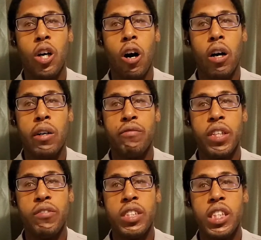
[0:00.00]
Talk
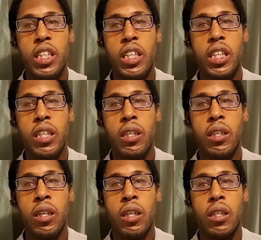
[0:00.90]
15
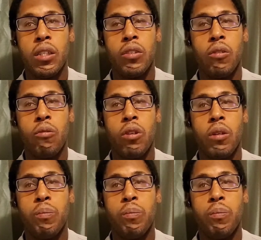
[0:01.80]
you know,